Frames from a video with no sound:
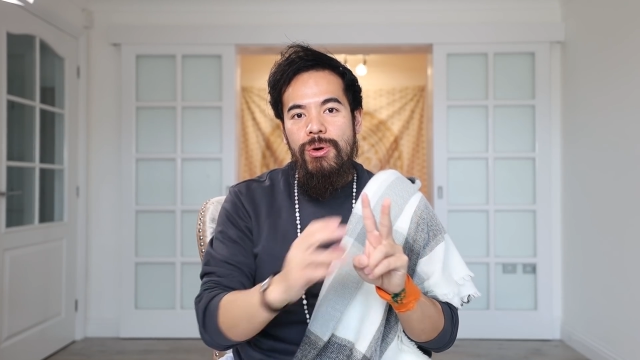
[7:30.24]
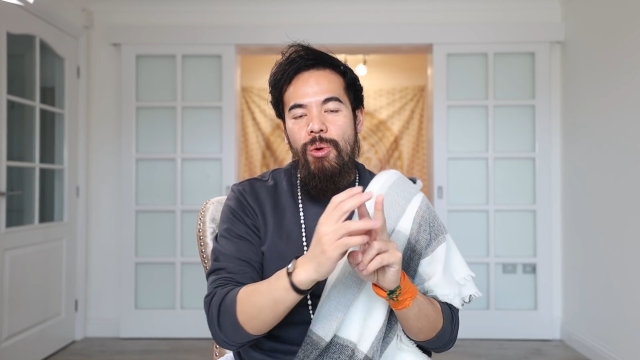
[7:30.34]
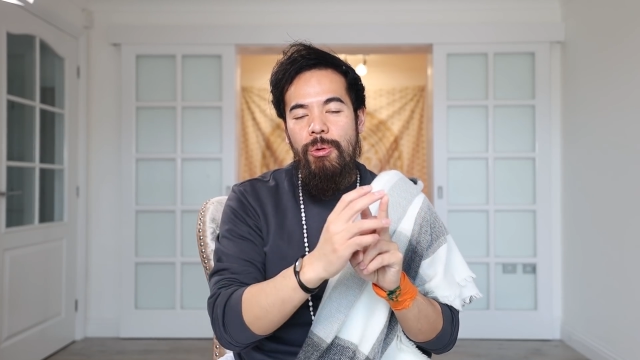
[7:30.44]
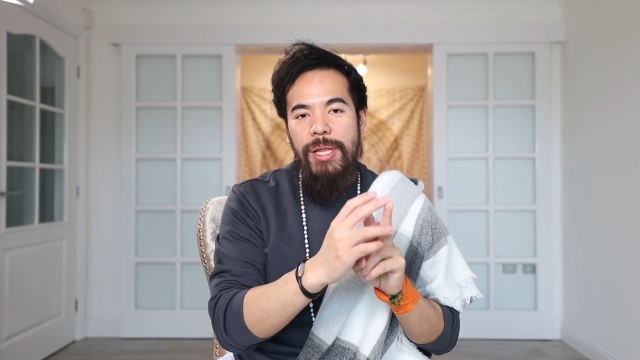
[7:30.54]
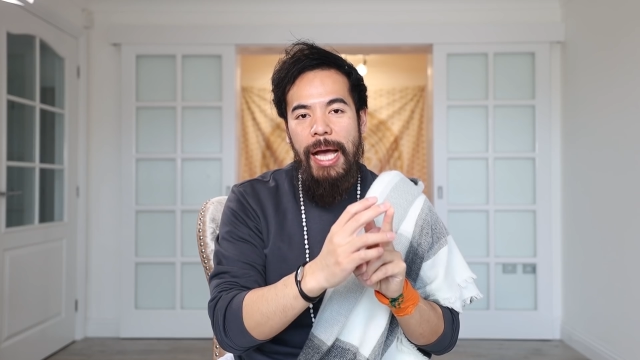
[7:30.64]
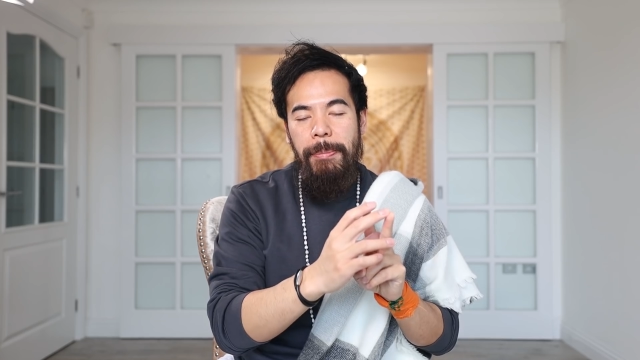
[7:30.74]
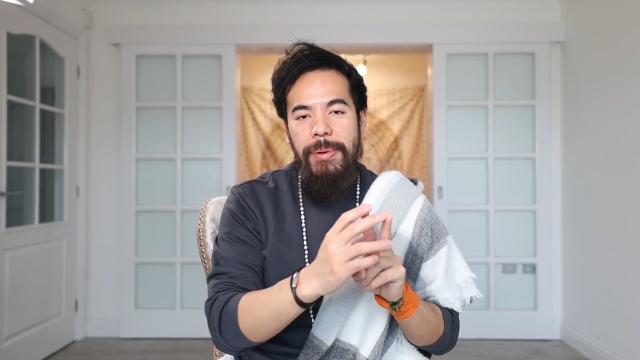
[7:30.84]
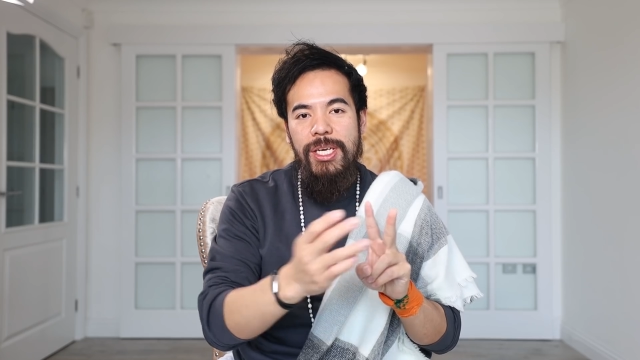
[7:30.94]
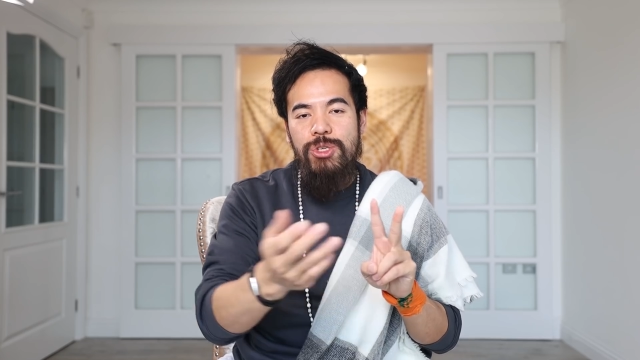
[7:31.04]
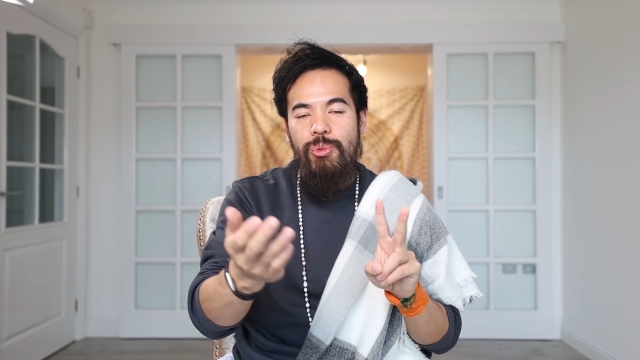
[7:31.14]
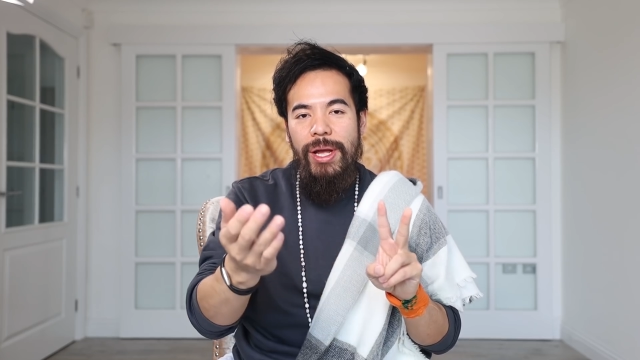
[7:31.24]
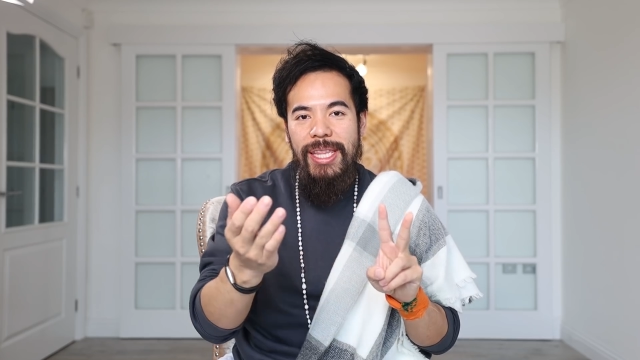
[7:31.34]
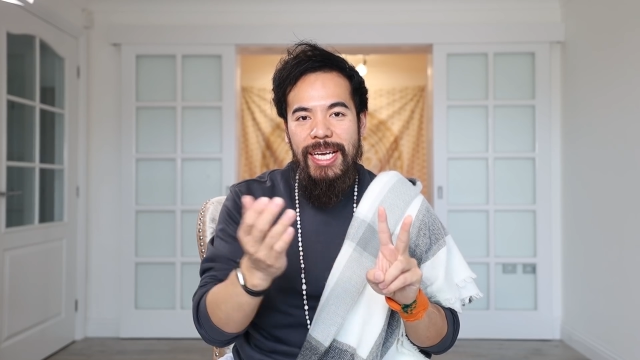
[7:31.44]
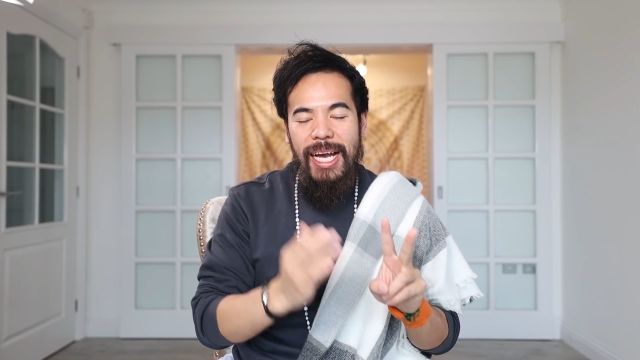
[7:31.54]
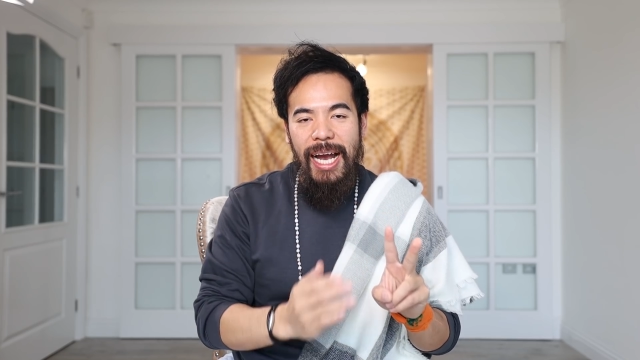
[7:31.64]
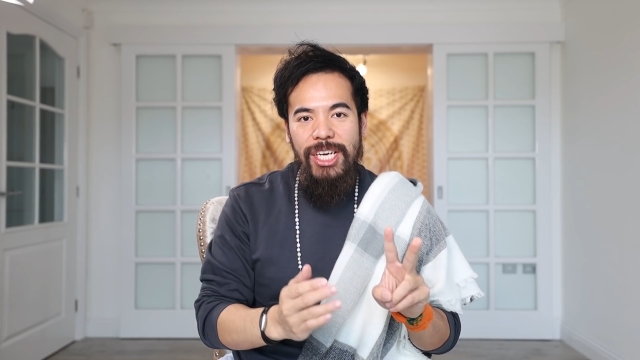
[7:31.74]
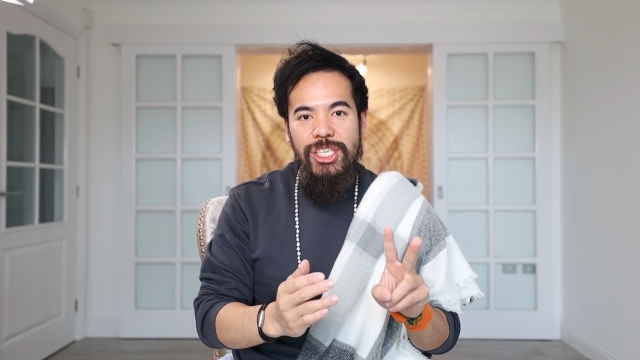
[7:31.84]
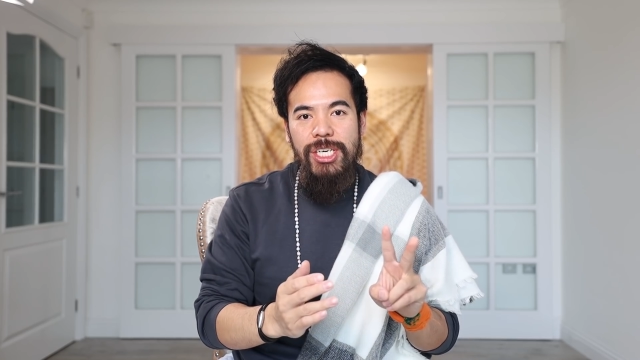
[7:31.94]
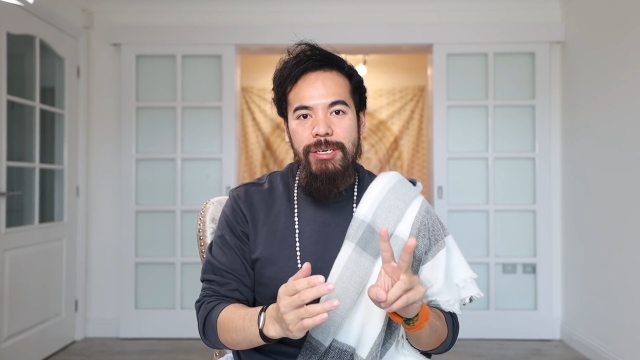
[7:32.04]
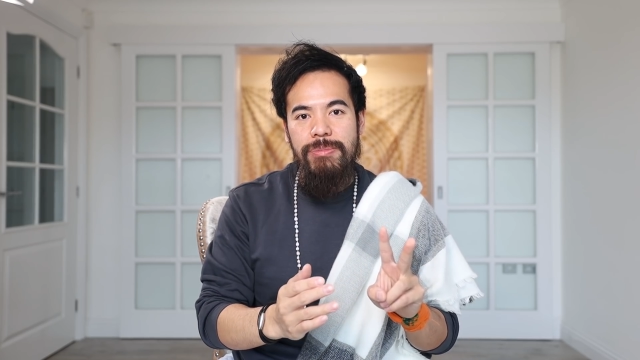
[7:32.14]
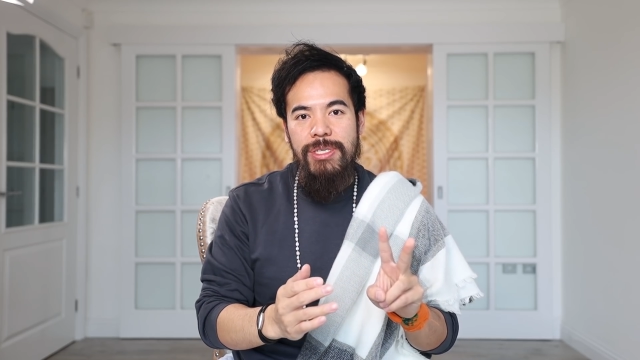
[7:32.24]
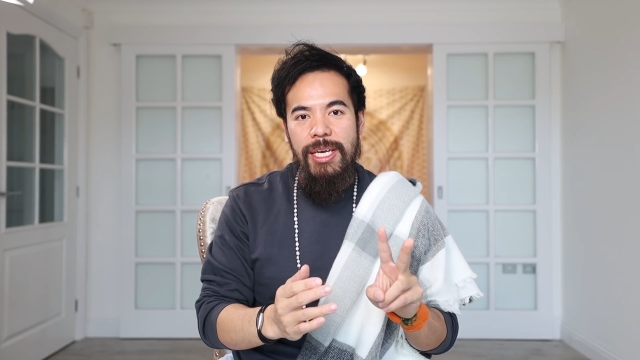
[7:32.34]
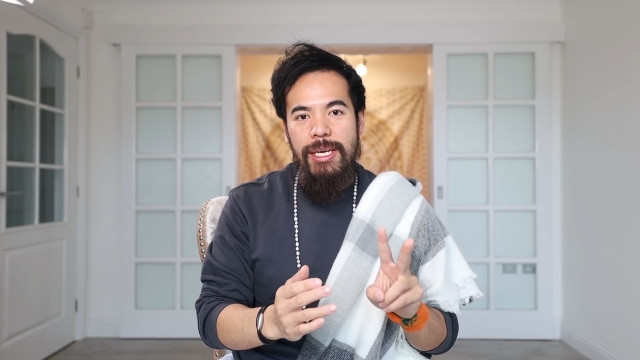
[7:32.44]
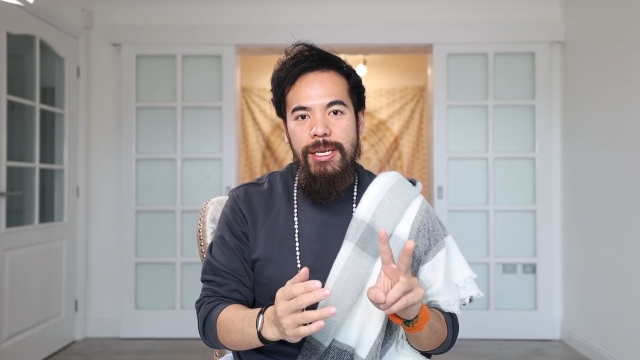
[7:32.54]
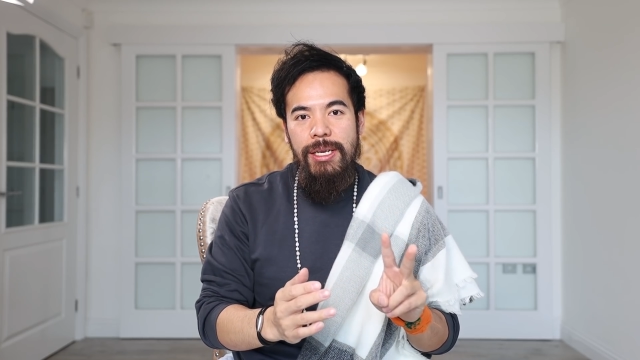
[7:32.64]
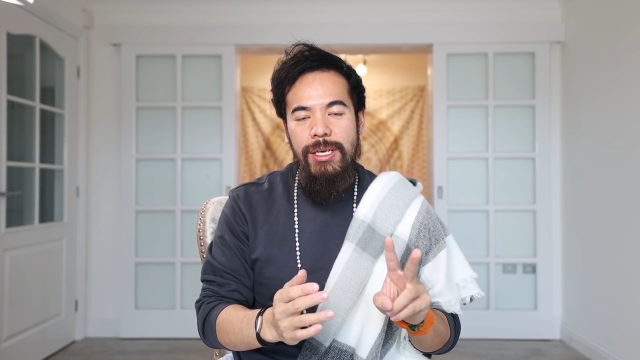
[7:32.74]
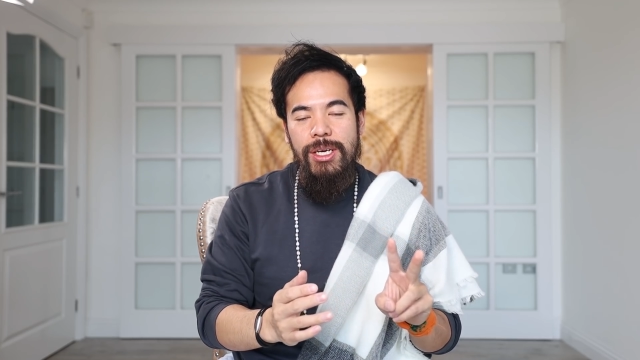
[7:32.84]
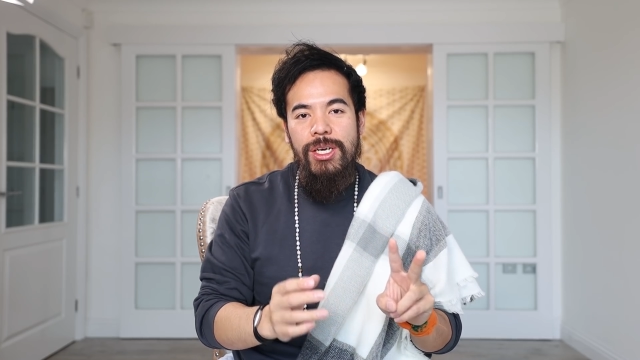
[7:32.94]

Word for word: what will happen is when the cash comes in,